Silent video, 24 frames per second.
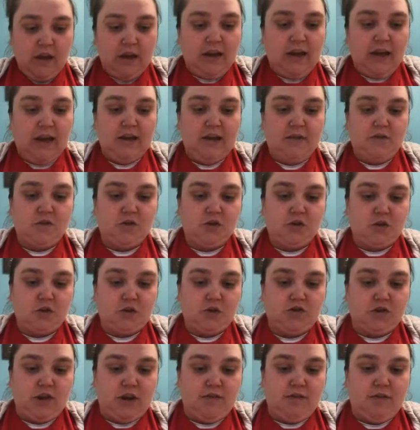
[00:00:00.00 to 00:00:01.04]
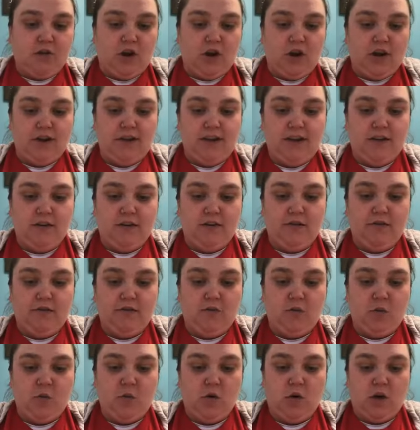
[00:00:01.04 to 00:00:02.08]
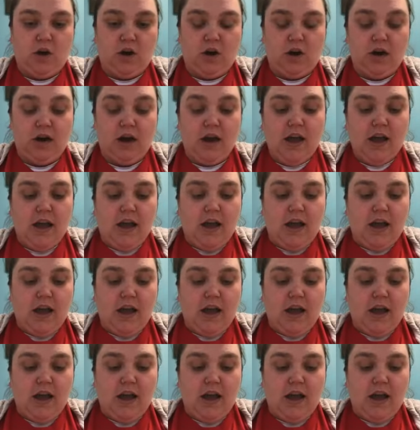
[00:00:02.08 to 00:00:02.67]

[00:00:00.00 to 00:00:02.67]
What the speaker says: kind of screwdriver on here for